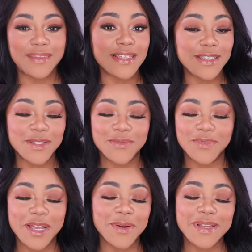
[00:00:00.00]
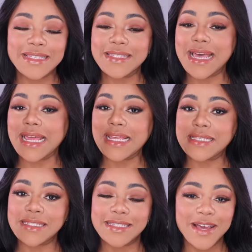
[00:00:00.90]
This is a fragrance that
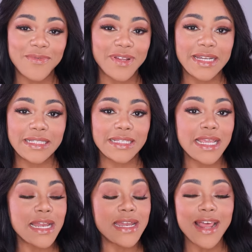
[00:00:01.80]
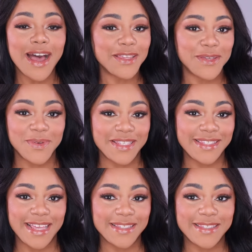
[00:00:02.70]
is definitely not
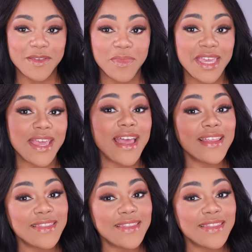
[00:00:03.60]
unisex to me.